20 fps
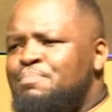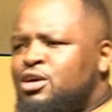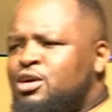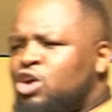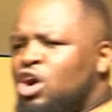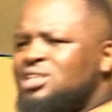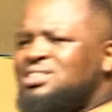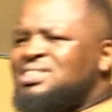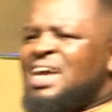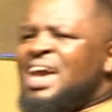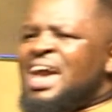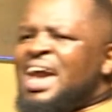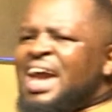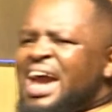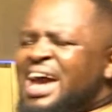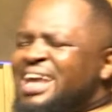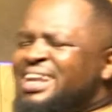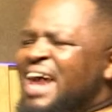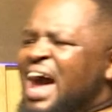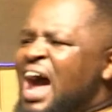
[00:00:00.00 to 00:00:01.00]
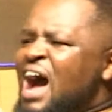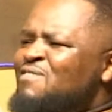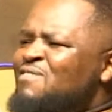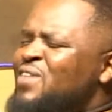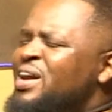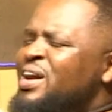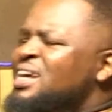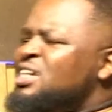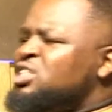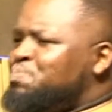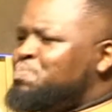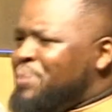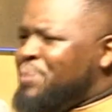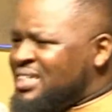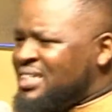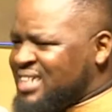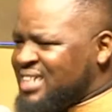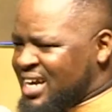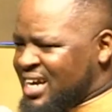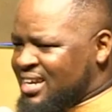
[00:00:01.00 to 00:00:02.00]
because an average
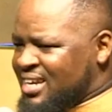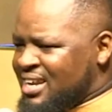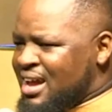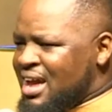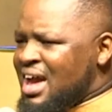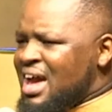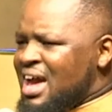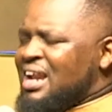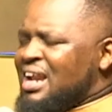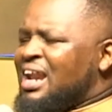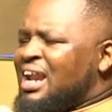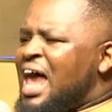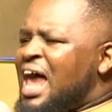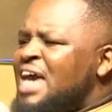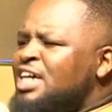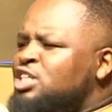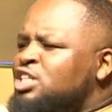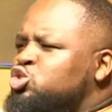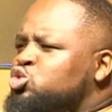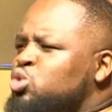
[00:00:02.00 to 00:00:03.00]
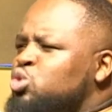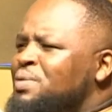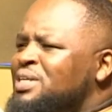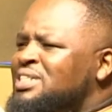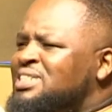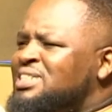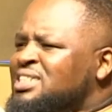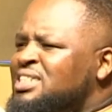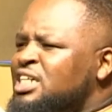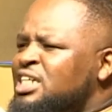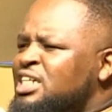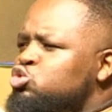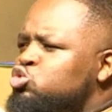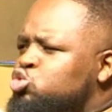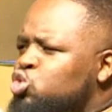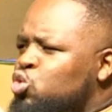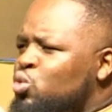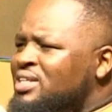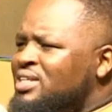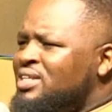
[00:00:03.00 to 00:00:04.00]
person likes to be seen
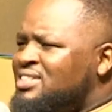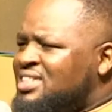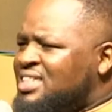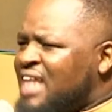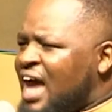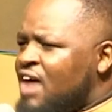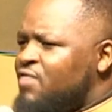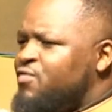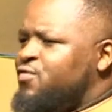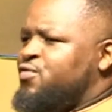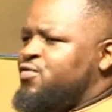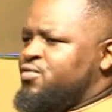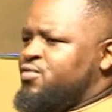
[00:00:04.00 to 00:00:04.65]
doing stuff.